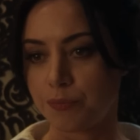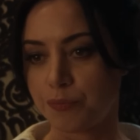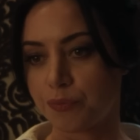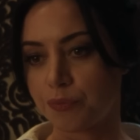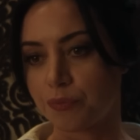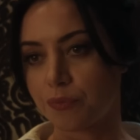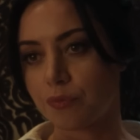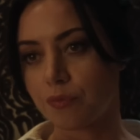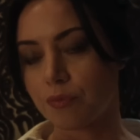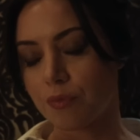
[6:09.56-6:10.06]
I
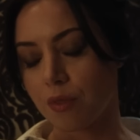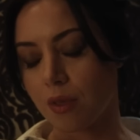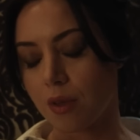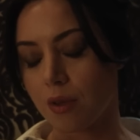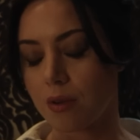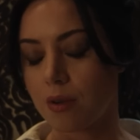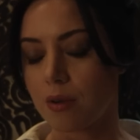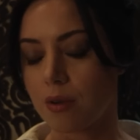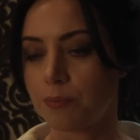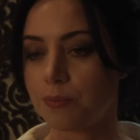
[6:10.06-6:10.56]
say she could
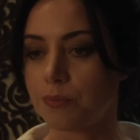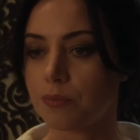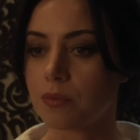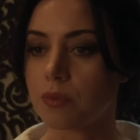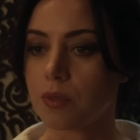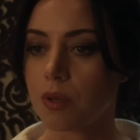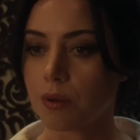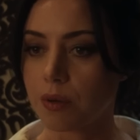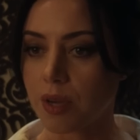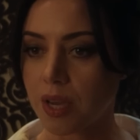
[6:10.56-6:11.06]
bring Wanda
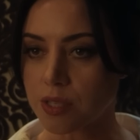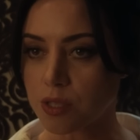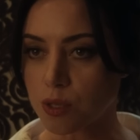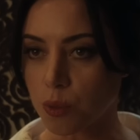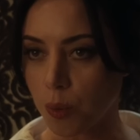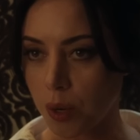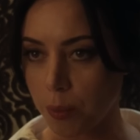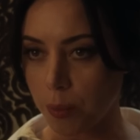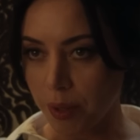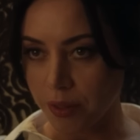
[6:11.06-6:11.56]
back doesn't
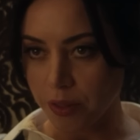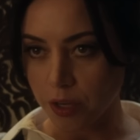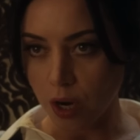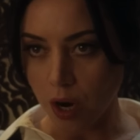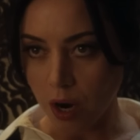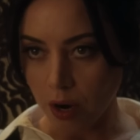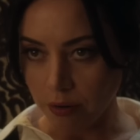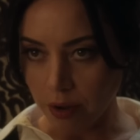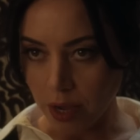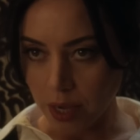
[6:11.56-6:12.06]
mean she
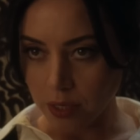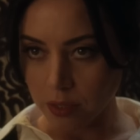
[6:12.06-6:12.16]
definitely